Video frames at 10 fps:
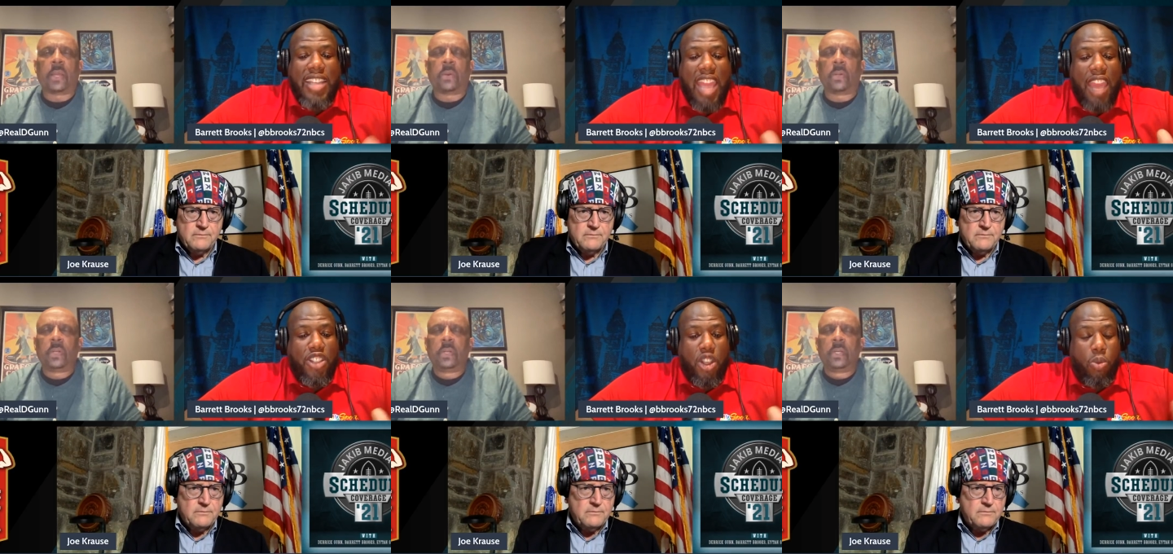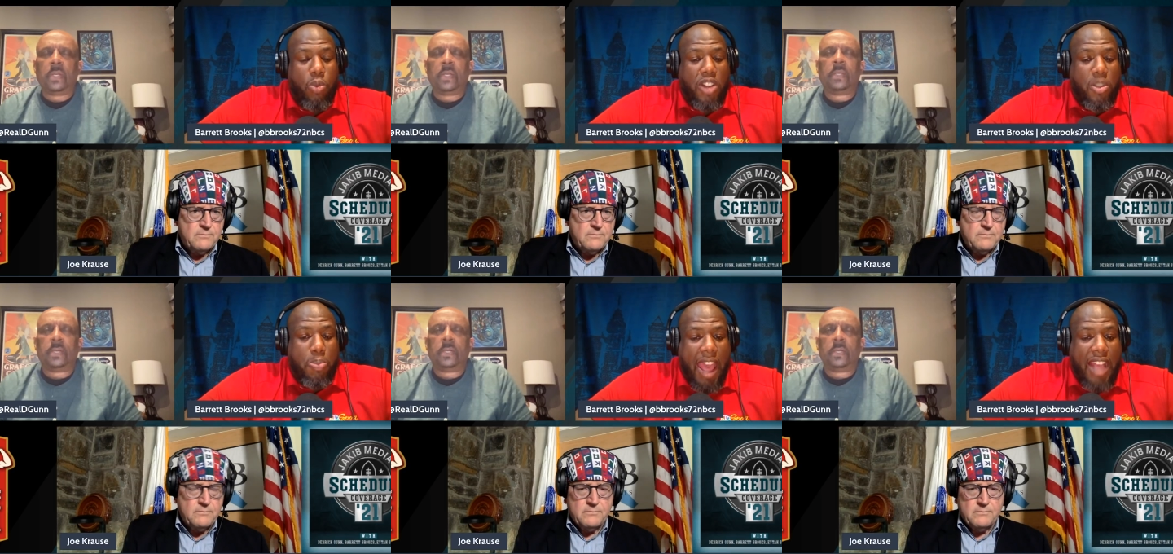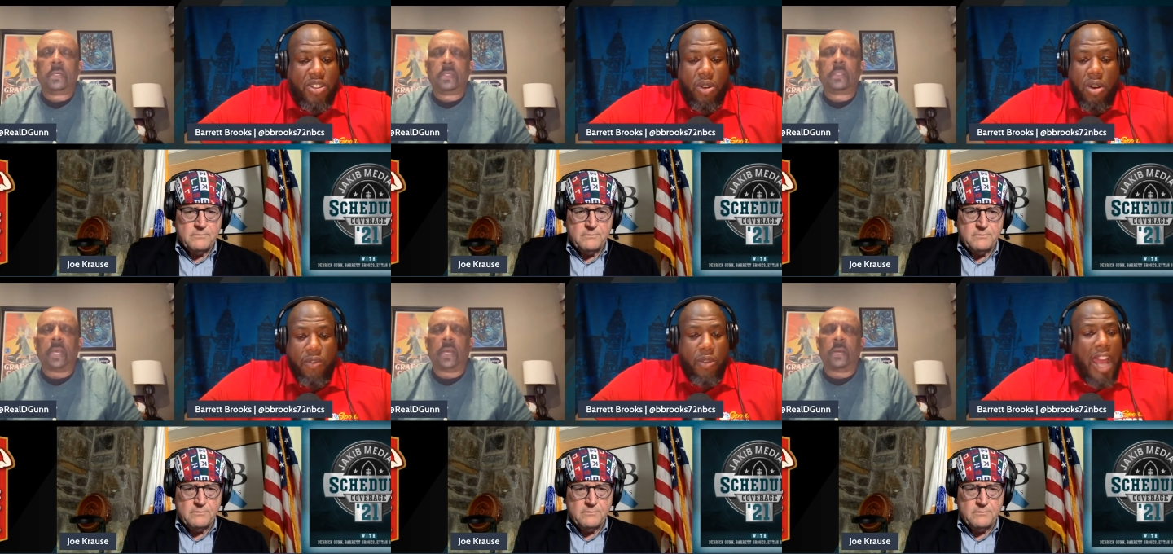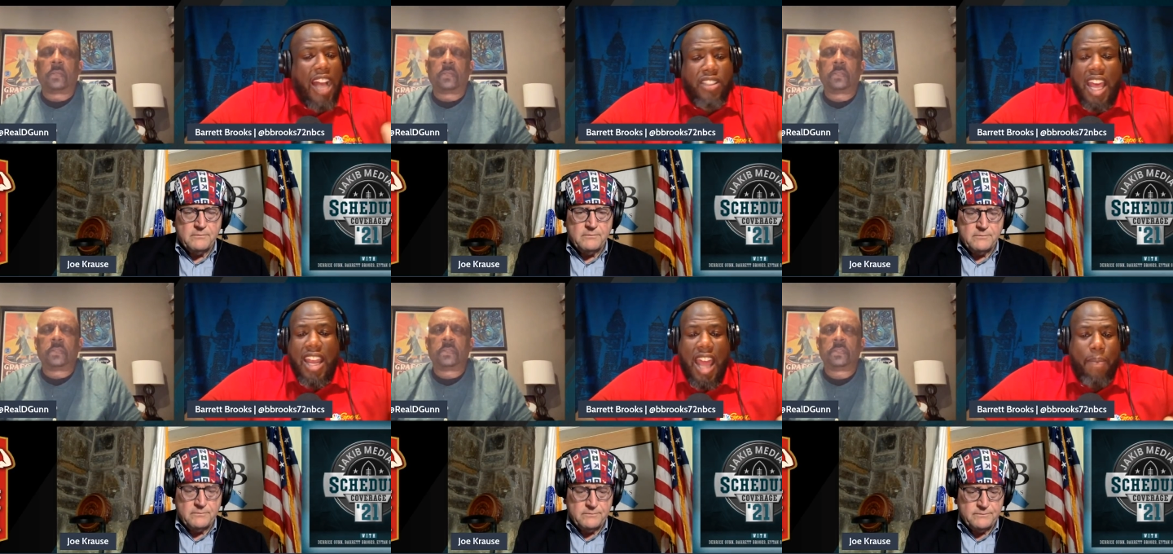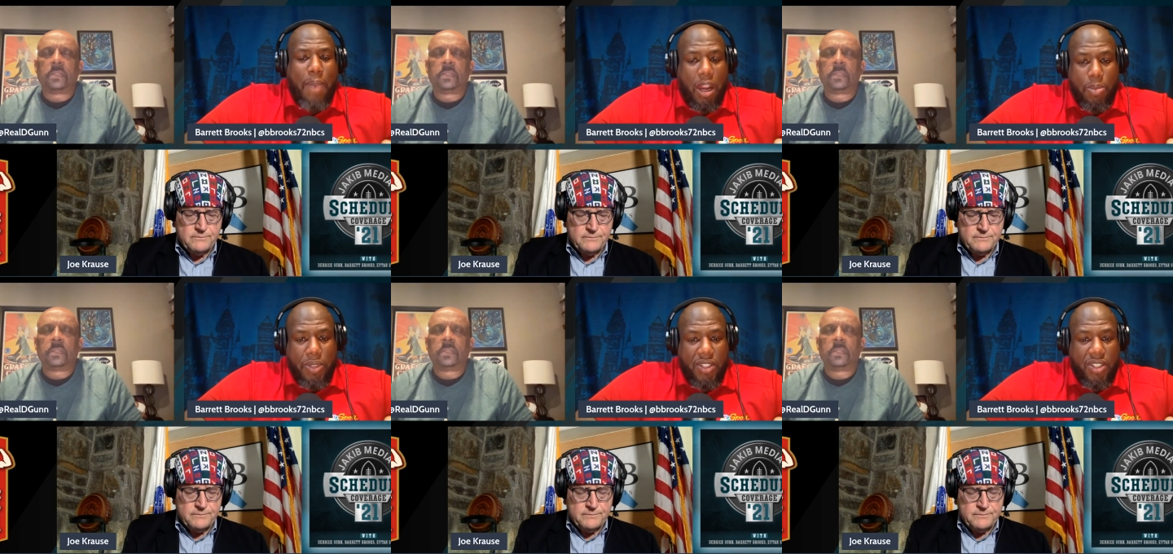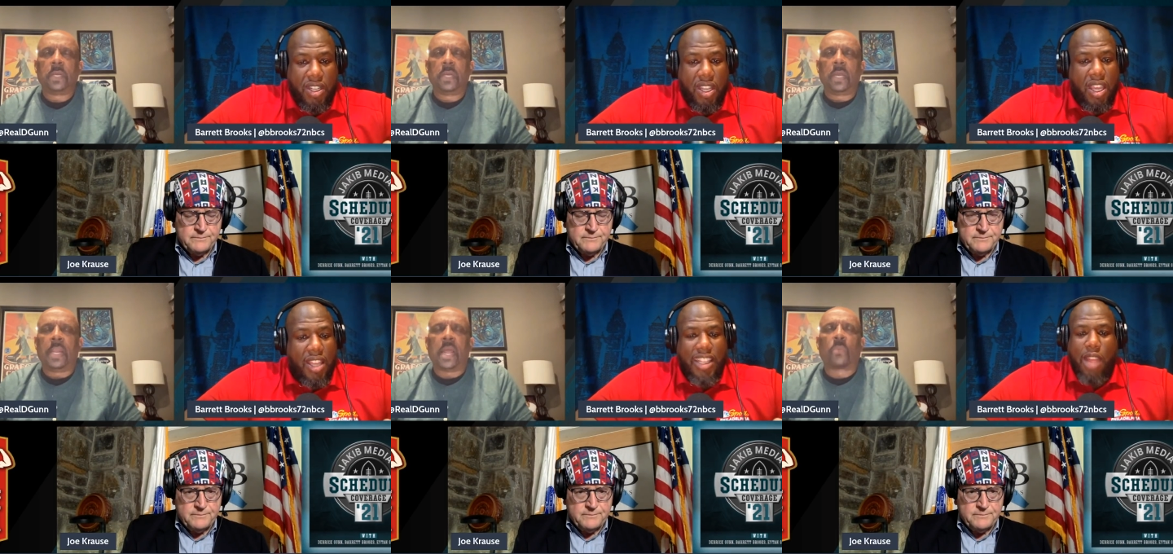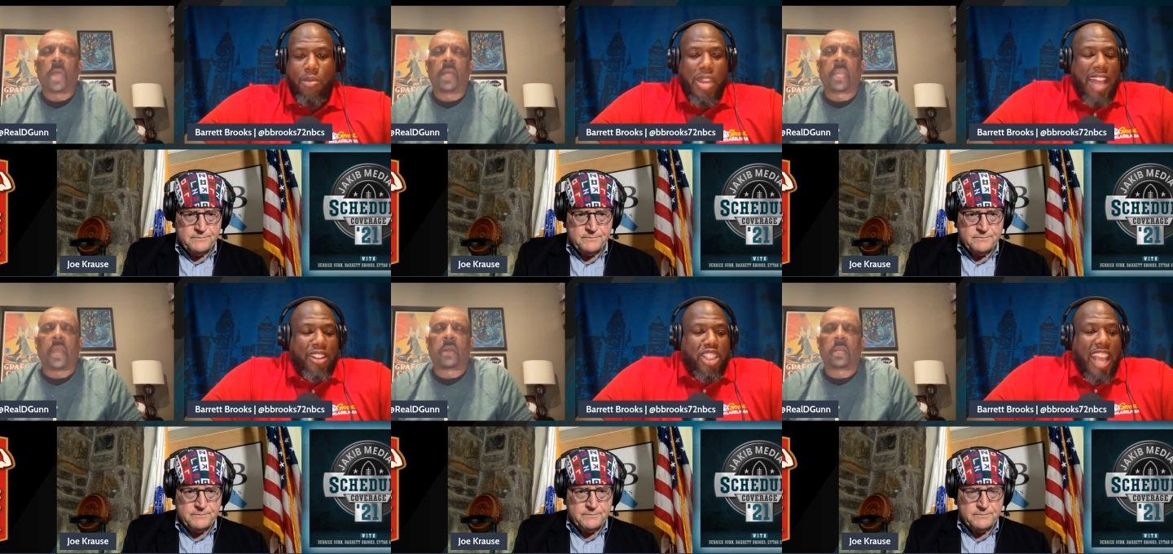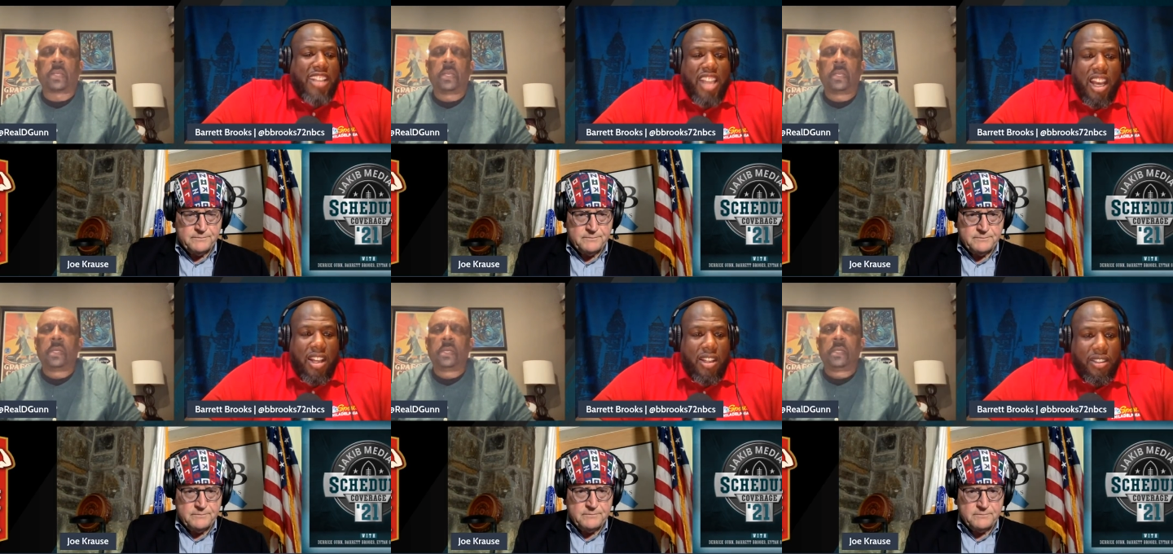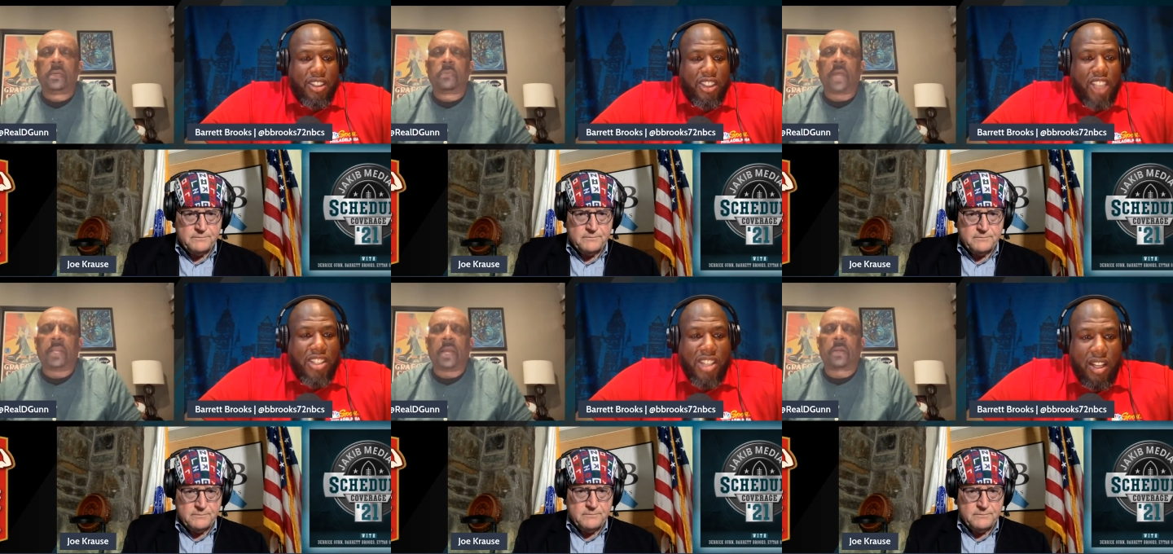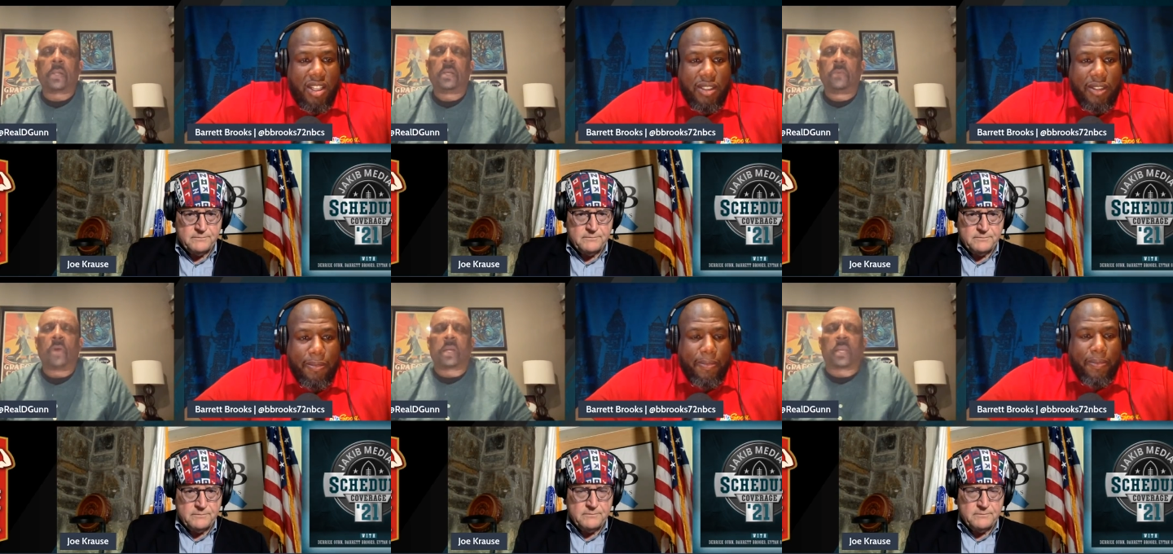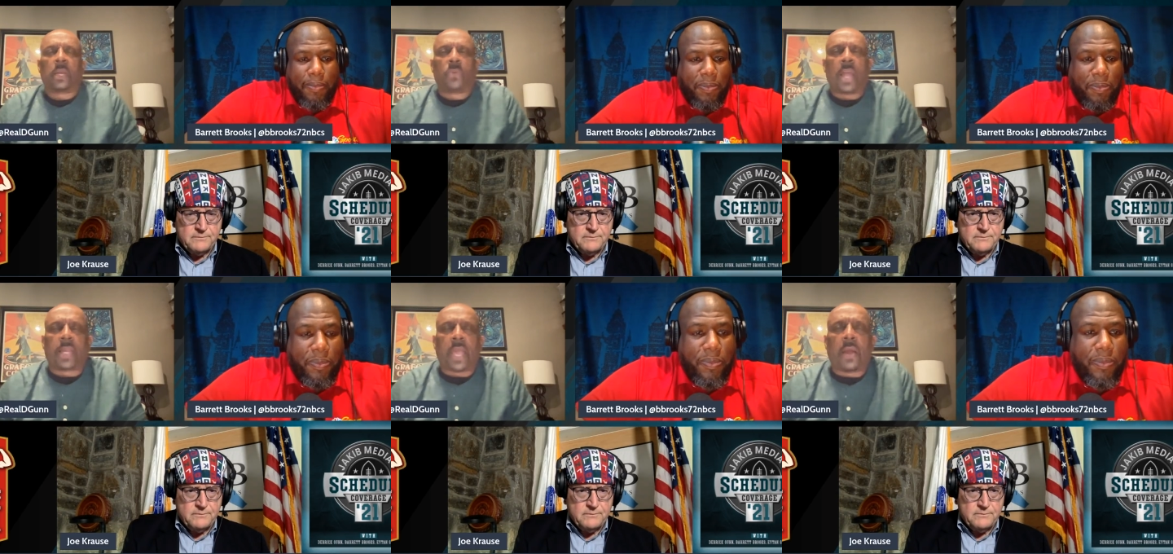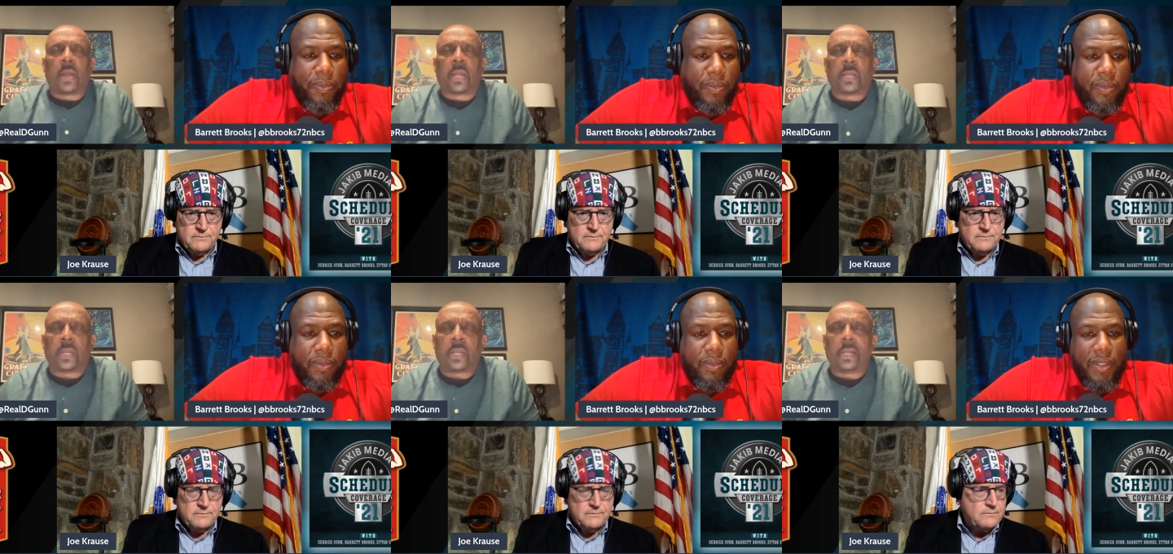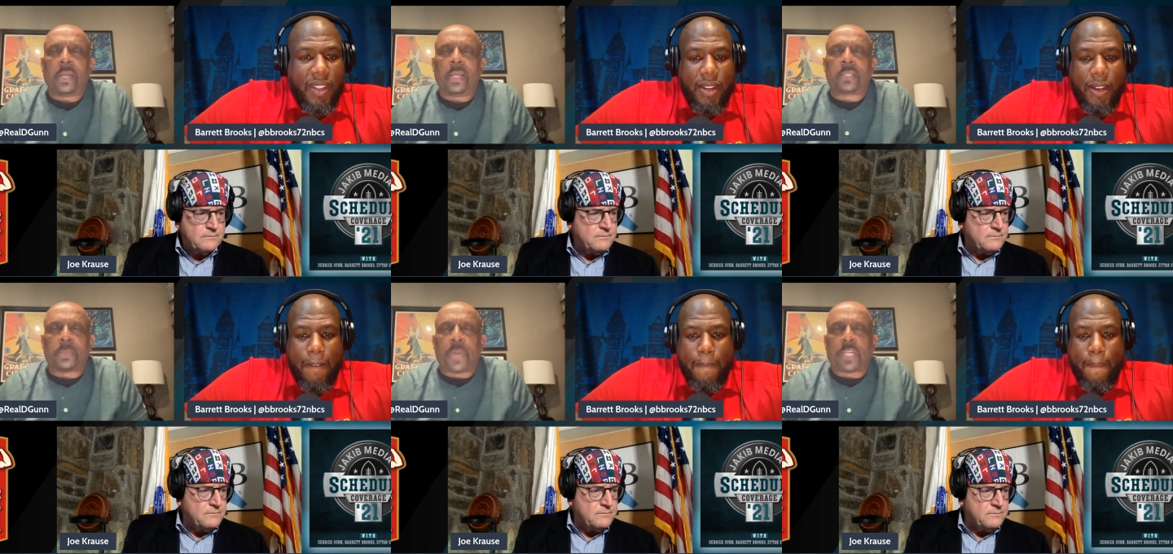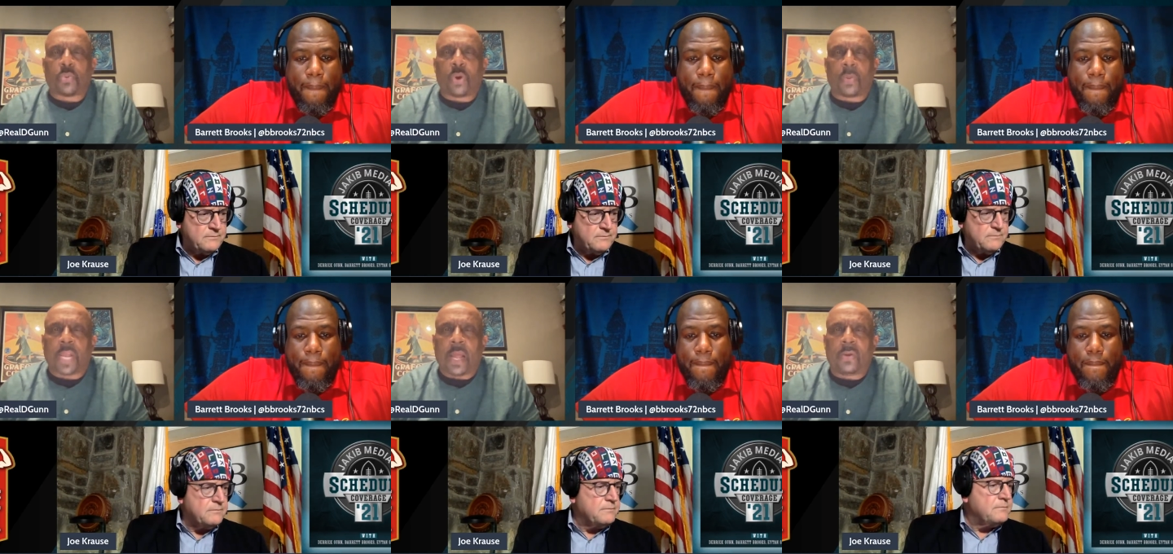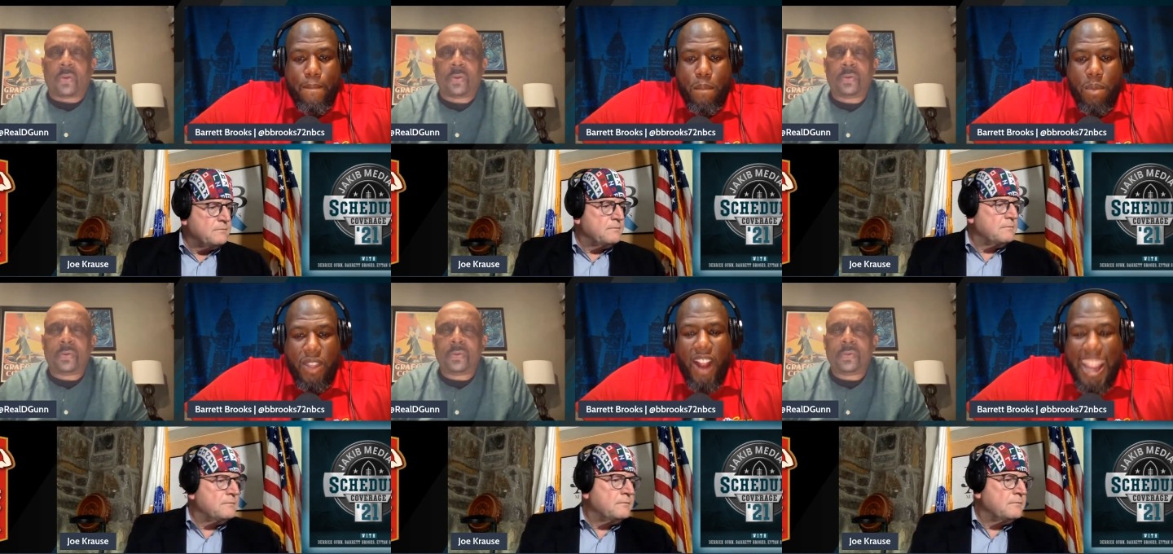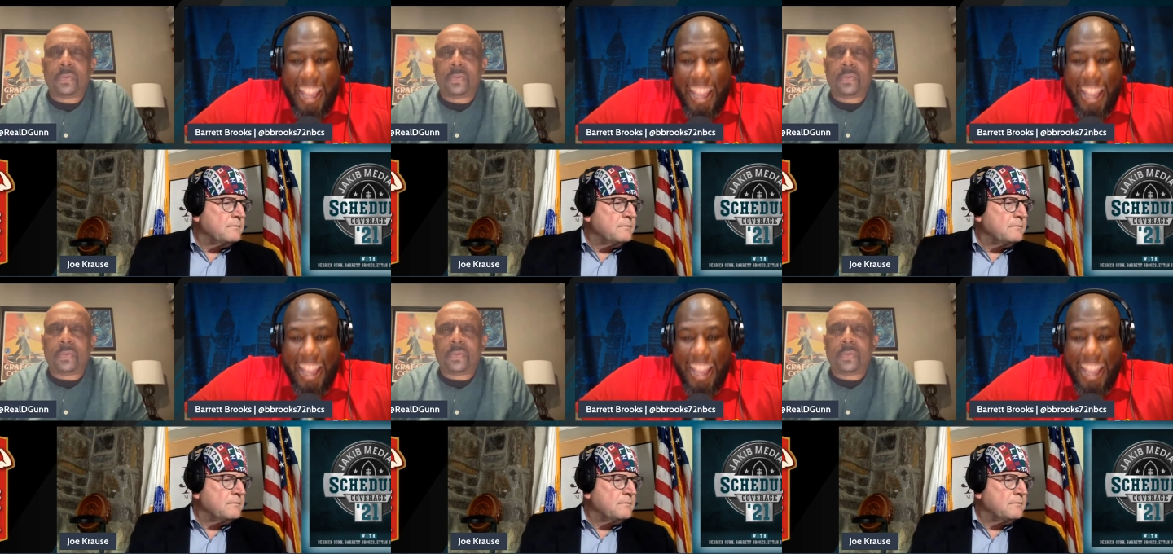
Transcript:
Speaker 1: Davis going to rush the passer from yeah. the outside linebacker position. And then we have Chase Gunn, Chase right, Young.
Speaker 2: Now, Ryan Kerrigan is a bench warmer now. Right.